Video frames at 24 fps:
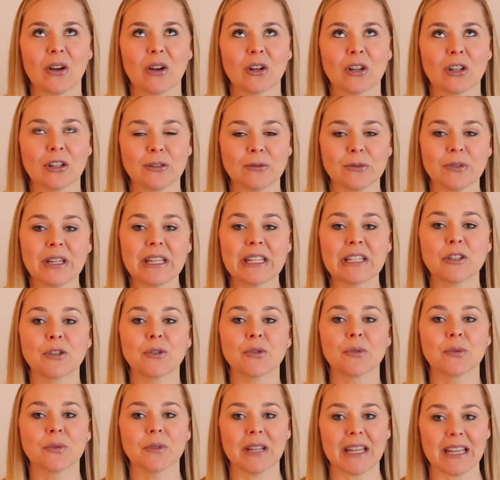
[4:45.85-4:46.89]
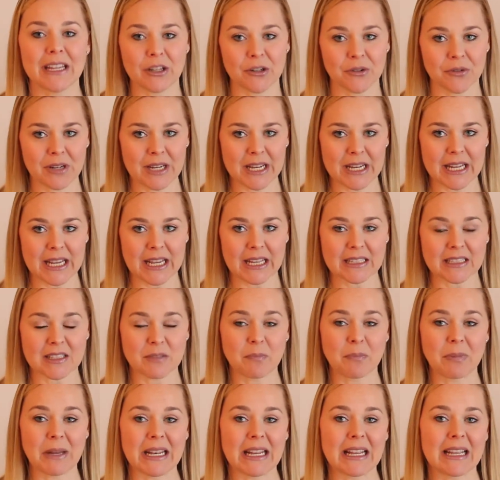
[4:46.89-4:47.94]
gluten ingredients,
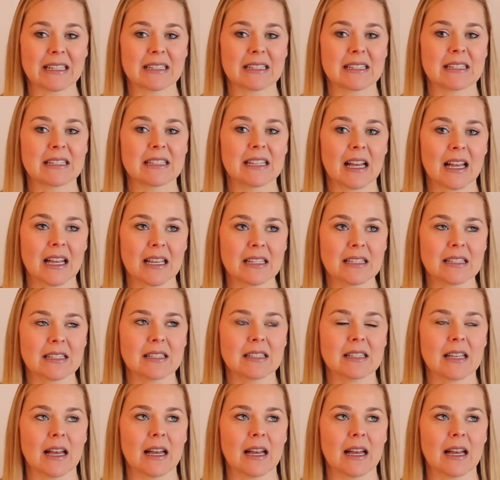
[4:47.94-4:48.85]
but it does,